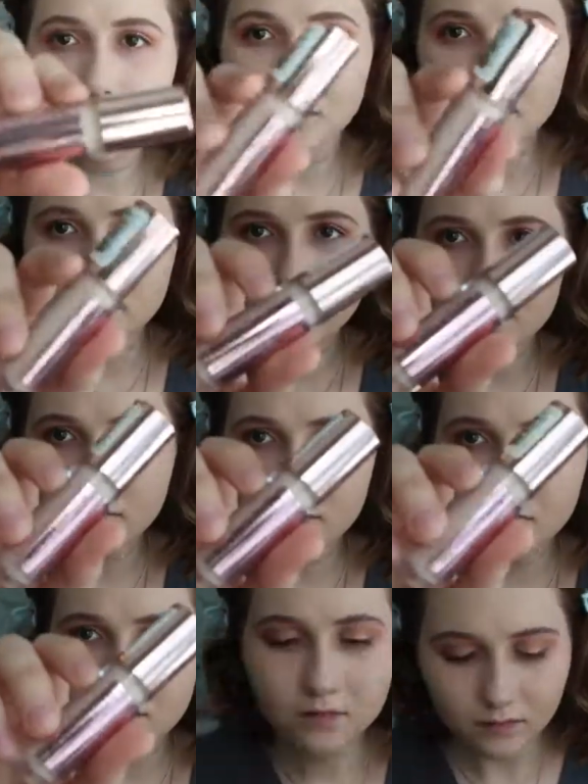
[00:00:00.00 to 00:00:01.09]
that to my
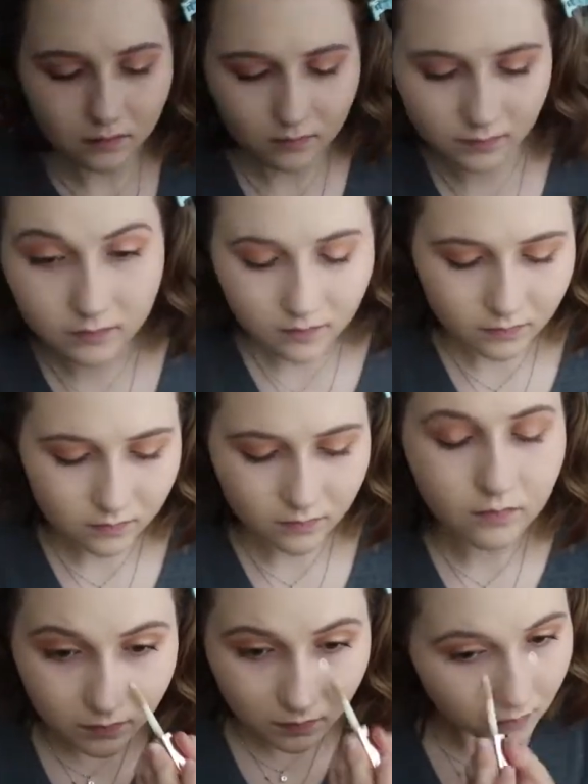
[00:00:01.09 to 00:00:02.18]
face. And then I'm using
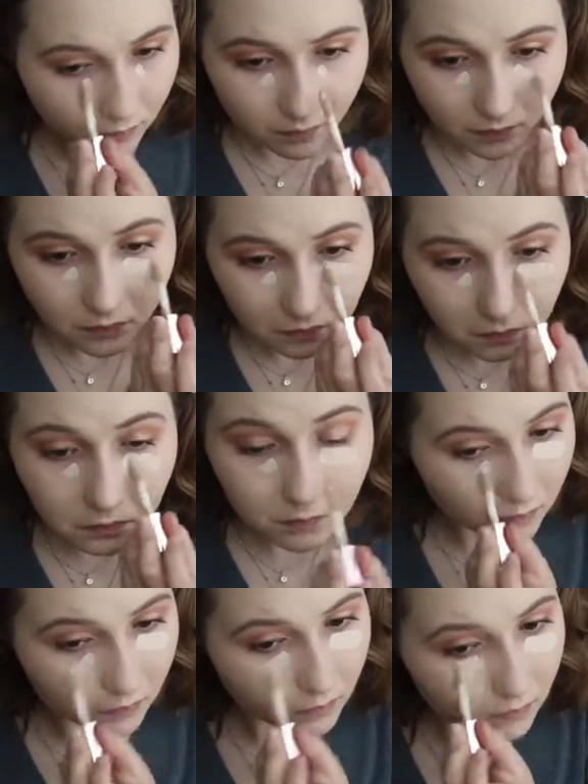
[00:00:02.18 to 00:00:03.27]
the Makeup
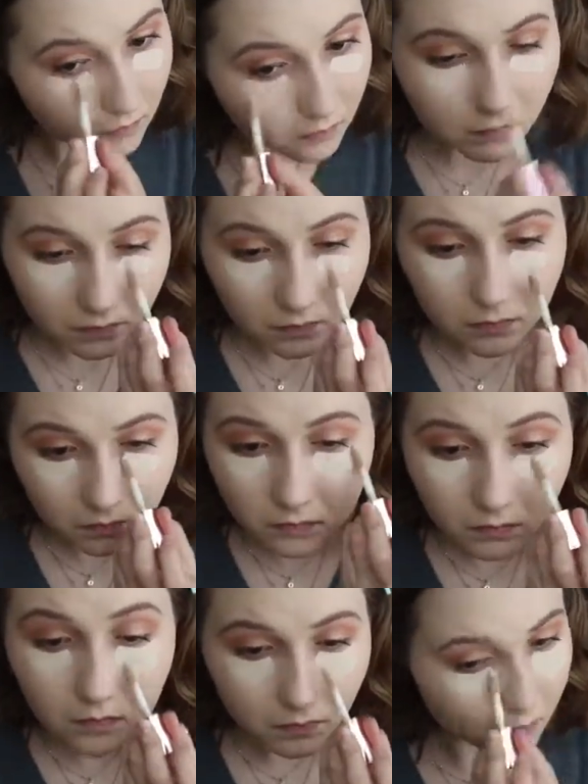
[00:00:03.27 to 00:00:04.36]
Revolution
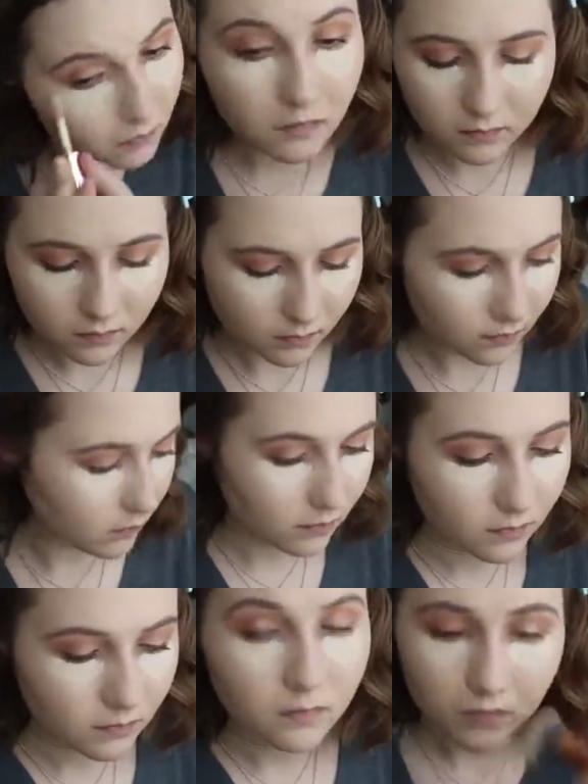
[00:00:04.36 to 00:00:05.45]
concealer, and
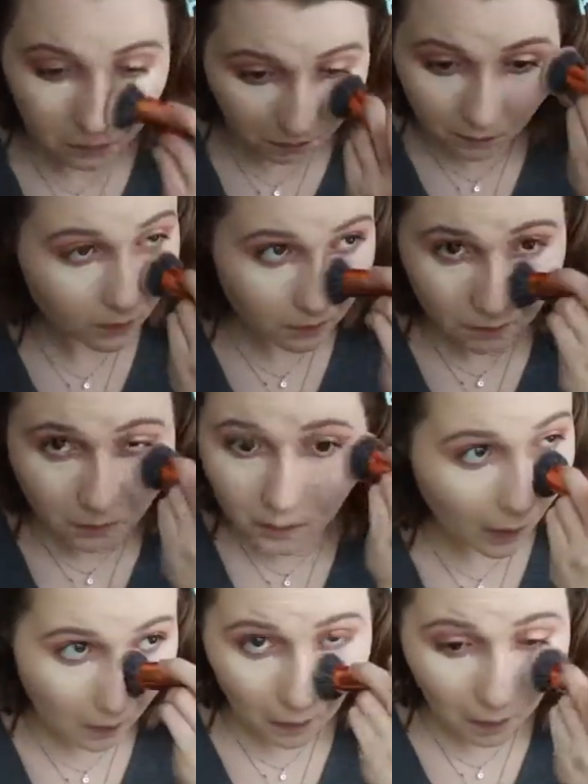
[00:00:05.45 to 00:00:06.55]
I'm blending
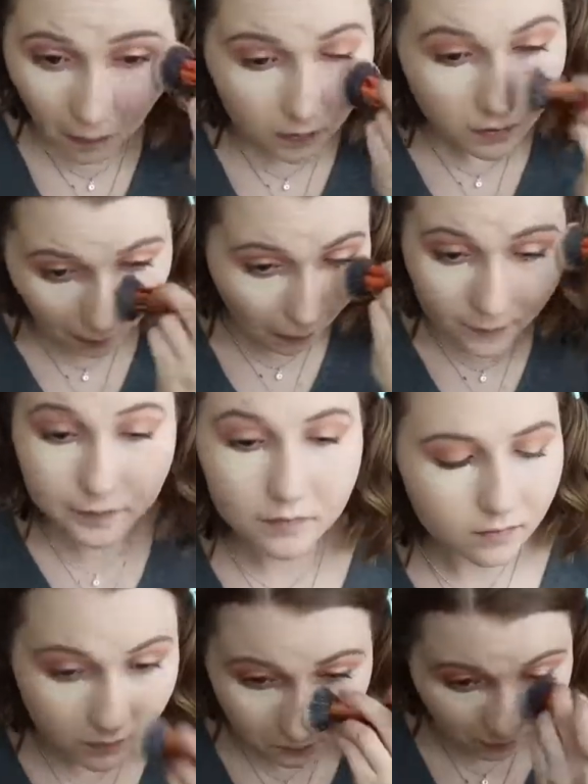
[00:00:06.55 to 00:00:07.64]
that out with the same
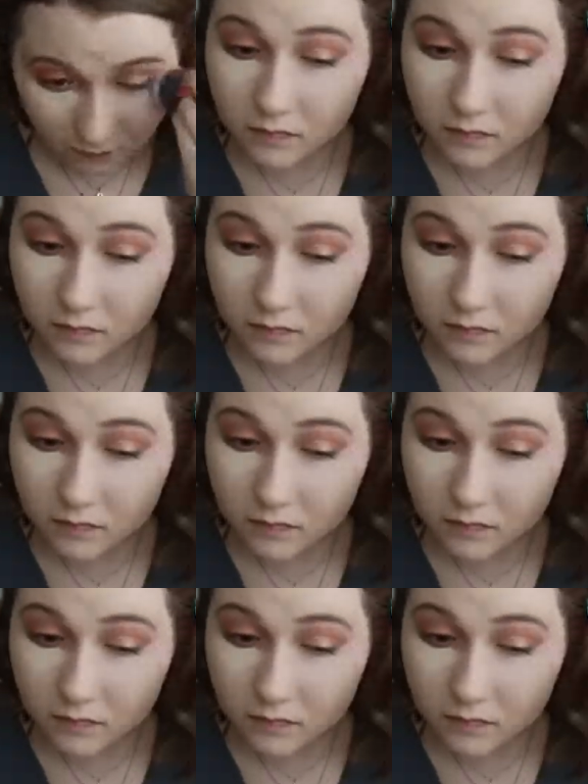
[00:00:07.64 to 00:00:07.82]
brush.